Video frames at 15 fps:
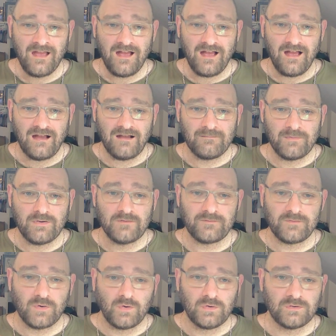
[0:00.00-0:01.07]
uh, moved
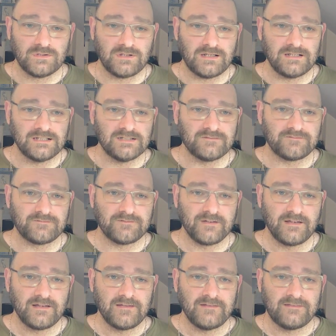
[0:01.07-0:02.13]
all of
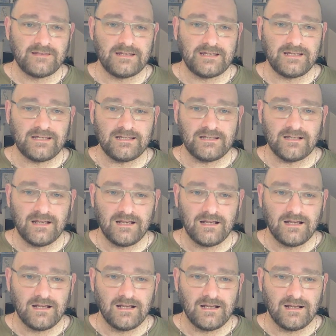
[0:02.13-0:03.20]
the
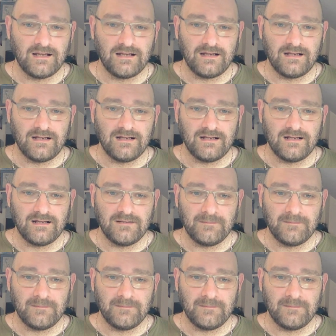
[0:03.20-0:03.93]
uh, uh,